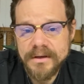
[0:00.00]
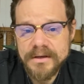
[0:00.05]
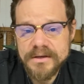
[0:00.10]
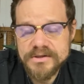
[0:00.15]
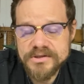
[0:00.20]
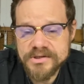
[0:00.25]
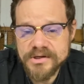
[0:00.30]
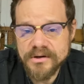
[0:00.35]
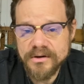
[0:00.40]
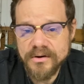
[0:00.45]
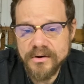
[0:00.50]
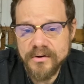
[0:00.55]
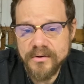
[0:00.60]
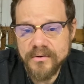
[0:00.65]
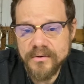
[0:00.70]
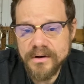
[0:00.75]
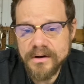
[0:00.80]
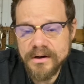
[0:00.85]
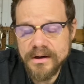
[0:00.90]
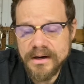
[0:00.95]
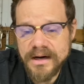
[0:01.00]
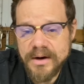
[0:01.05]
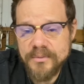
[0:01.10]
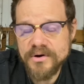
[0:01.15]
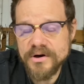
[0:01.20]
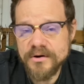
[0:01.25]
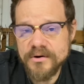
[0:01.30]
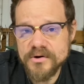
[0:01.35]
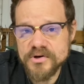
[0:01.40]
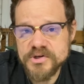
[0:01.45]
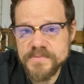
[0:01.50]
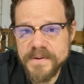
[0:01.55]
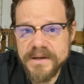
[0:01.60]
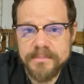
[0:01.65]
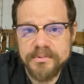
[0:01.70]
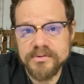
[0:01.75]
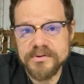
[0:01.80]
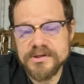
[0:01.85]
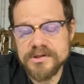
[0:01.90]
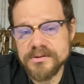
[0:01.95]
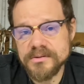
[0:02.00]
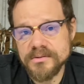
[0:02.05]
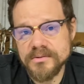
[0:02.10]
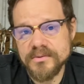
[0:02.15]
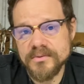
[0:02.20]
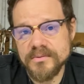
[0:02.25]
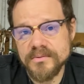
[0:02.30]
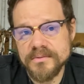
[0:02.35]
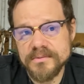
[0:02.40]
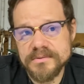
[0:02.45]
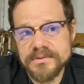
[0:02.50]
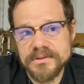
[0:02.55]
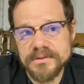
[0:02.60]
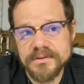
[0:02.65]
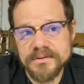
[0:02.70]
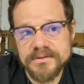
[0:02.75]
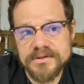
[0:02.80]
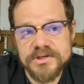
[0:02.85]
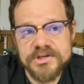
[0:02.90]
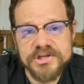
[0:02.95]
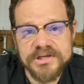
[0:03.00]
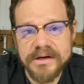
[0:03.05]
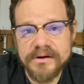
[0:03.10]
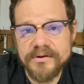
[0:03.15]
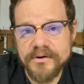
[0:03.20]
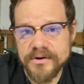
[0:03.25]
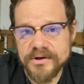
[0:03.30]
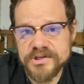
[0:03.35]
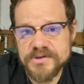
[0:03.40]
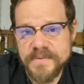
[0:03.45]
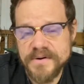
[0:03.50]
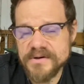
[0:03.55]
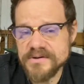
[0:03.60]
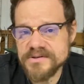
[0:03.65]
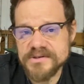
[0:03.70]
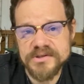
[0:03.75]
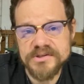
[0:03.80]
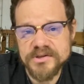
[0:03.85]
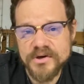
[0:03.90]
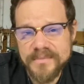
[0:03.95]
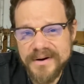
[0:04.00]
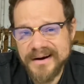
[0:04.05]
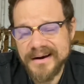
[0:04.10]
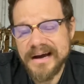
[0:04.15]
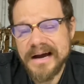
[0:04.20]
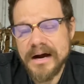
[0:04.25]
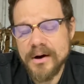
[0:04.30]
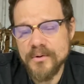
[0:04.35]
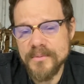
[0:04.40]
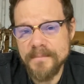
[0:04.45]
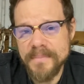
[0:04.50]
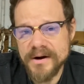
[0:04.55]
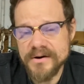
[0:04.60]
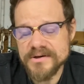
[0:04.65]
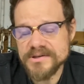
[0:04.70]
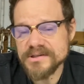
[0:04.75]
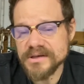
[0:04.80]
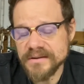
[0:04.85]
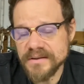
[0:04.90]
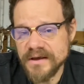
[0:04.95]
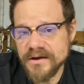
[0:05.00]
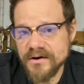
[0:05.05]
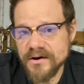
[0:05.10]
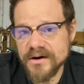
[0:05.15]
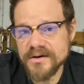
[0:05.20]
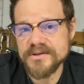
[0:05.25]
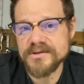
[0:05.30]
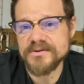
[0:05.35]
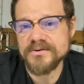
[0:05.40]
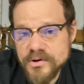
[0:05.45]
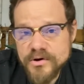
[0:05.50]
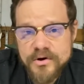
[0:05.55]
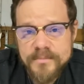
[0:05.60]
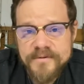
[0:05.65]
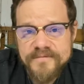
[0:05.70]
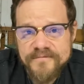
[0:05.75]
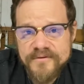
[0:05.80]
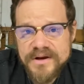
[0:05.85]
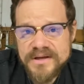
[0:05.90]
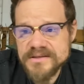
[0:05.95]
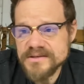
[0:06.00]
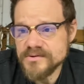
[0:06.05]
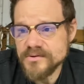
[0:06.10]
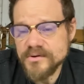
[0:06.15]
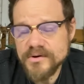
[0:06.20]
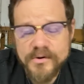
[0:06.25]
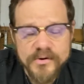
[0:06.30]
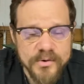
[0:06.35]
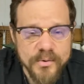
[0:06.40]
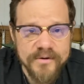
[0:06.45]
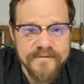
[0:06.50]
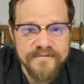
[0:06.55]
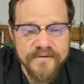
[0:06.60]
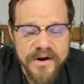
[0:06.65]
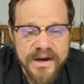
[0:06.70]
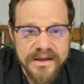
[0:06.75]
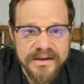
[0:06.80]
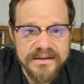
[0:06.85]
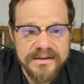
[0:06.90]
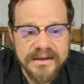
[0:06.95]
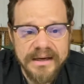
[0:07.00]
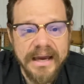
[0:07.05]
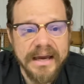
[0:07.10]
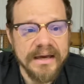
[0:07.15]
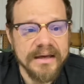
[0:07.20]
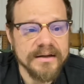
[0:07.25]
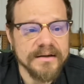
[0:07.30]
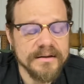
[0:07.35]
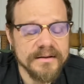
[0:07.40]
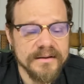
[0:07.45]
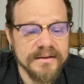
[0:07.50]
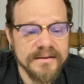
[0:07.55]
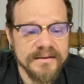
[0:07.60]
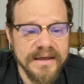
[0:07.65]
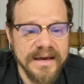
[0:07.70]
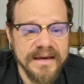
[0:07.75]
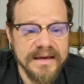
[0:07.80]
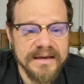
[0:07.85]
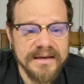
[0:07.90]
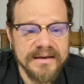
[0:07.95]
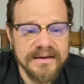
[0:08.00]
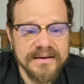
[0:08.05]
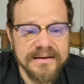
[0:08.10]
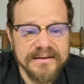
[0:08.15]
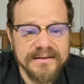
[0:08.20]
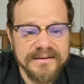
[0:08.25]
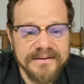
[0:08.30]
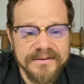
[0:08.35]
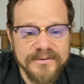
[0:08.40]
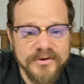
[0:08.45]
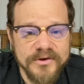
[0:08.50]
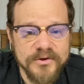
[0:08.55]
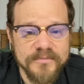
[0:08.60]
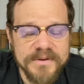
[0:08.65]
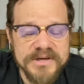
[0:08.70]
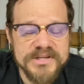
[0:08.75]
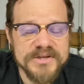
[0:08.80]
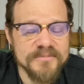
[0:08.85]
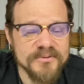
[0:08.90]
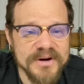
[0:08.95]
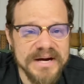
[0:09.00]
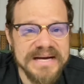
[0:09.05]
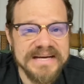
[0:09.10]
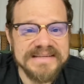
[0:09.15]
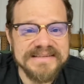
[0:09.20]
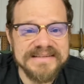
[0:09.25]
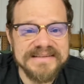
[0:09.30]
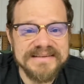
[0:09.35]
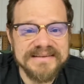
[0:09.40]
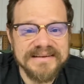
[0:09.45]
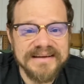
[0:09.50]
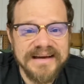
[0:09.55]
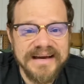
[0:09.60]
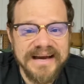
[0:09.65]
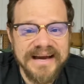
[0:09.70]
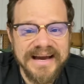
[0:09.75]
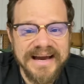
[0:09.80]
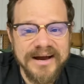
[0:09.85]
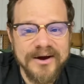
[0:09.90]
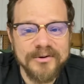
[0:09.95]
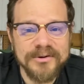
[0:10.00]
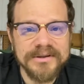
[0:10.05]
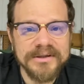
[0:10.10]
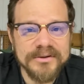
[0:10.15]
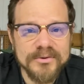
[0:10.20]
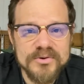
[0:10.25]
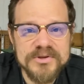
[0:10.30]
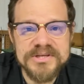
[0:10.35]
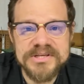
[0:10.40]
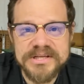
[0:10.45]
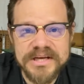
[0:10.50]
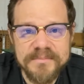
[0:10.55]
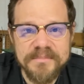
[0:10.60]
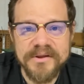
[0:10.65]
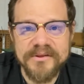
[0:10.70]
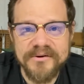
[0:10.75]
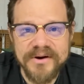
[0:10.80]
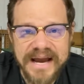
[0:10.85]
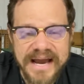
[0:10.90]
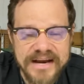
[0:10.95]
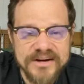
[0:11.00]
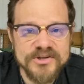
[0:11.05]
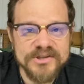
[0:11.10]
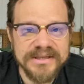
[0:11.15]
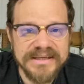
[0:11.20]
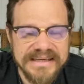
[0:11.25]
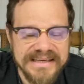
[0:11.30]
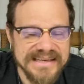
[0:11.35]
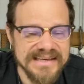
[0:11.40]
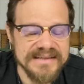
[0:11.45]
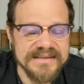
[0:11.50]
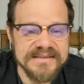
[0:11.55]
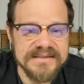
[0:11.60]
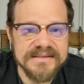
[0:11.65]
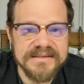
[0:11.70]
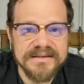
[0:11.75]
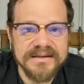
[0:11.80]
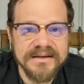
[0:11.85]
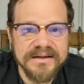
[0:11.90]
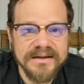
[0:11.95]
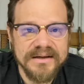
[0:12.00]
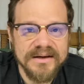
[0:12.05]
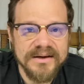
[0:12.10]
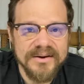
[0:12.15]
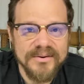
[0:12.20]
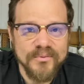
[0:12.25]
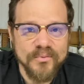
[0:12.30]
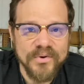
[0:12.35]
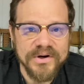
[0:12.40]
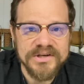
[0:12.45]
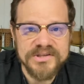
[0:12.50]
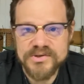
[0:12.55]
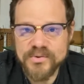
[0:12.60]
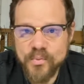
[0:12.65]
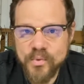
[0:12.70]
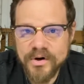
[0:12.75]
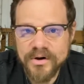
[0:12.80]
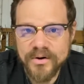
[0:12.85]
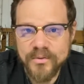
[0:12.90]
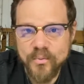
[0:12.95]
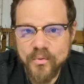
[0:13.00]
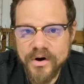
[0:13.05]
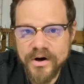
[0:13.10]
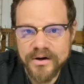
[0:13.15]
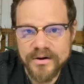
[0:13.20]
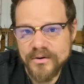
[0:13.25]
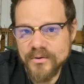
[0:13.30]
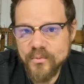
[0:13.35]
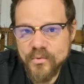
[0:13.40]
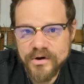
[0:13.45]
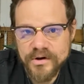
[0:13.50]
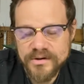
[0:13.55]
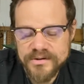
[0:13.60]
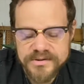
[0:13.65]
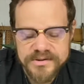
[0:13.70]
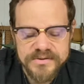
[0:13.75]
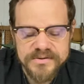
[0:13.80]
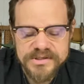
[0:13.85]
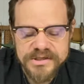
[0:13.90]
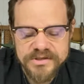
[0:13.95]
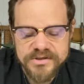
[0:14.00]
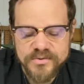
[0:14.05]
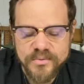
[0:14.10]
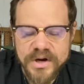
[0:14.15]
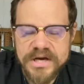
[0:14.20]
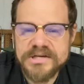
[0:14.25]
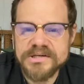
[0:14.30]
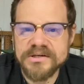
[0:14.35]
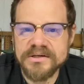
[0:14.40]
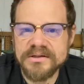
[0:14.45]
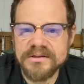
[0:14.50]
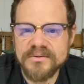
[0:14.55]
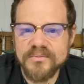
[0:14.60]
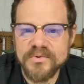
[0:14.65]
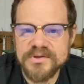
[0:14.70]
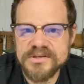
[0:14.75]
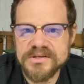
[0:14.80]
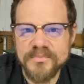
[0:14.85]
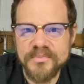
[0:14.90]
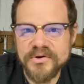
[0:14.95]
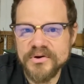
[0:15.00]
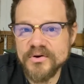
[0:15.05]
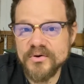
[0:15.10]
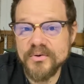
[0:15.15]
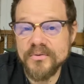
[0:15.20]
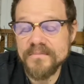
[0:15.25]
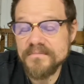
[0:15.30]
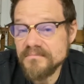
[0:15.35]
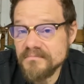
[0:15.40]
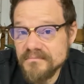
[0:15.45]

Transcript: So I would encourage people to share their experiences, no matter how embarrassing they are, to a group of friends or to a friend, and you'd be surprised how little stigma there actually is when it's a one-on-one or one-on-two situation with someone who